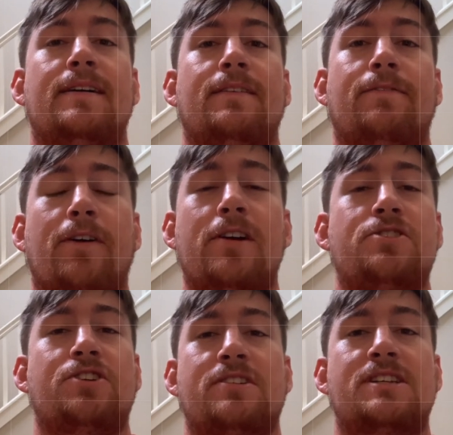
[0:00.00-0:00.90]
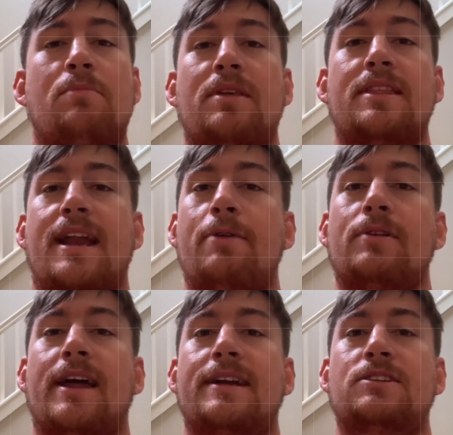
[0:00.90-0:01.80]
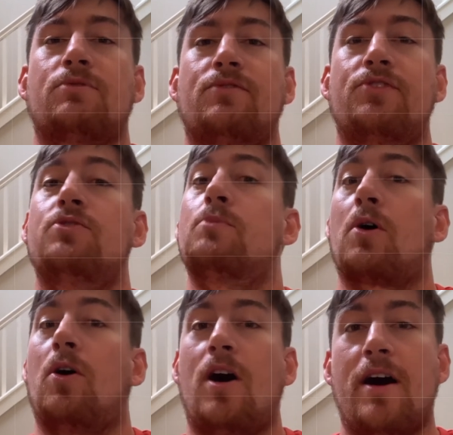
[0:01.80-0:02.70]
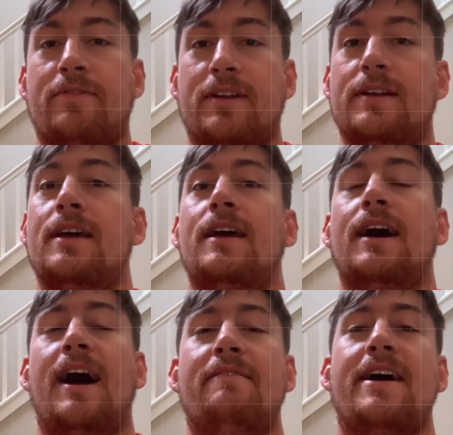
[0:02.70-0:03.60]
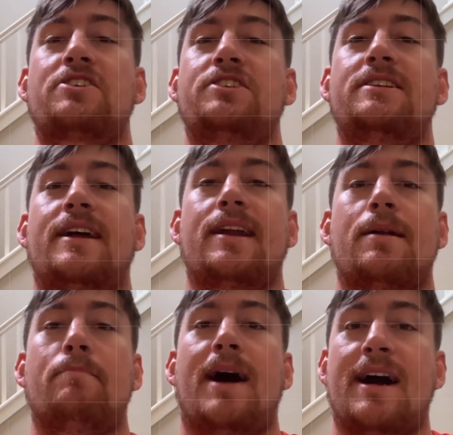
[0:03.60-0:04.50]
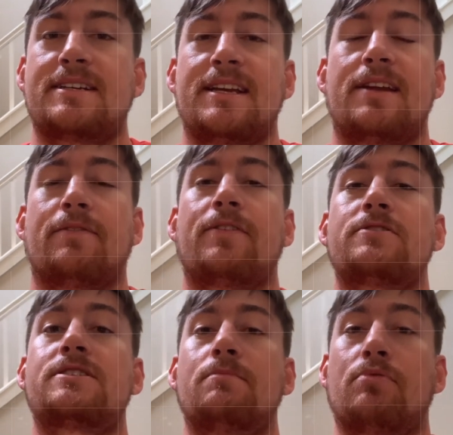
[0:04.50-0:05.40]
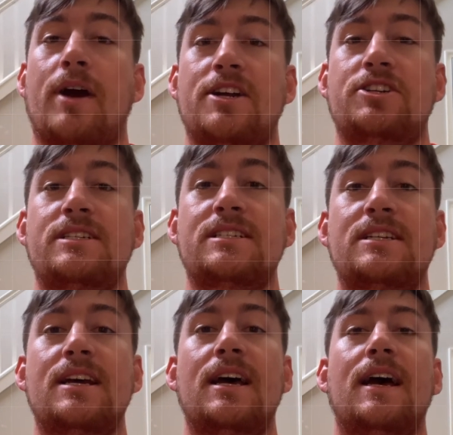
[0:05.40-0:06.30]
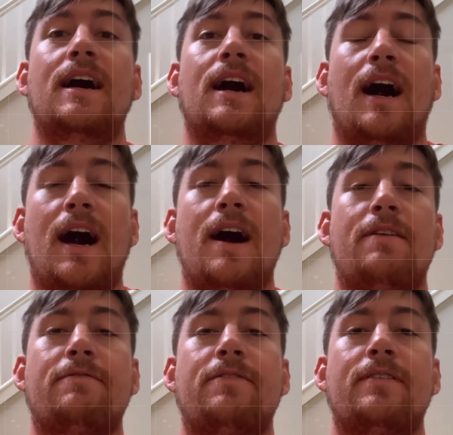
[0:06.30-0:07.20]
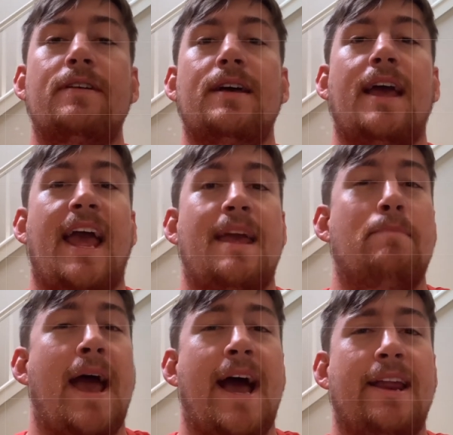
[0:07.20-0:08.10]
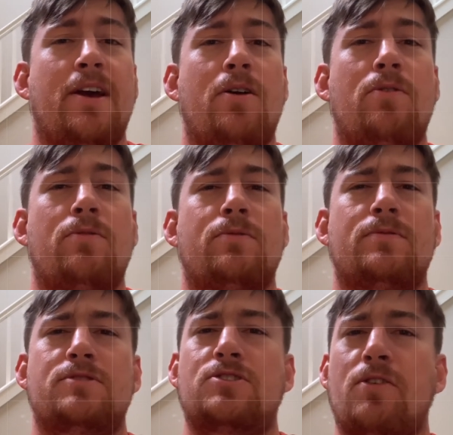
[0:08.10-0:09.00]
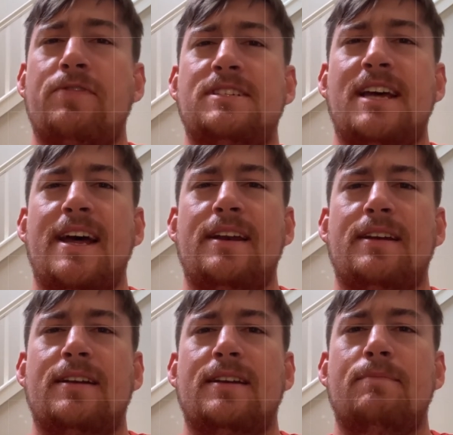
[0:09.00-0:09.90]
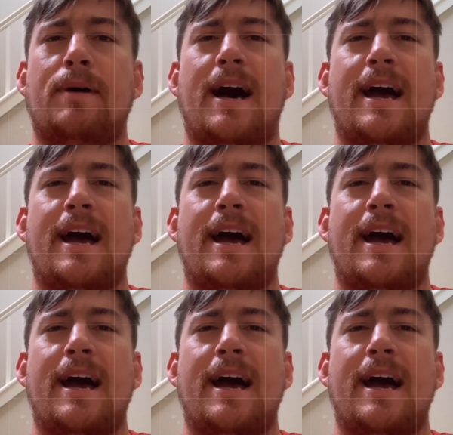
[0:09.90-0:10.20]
furniture is something that I would like to review more often. I've actually done an unboxing and a first impressions of a patio sofa set by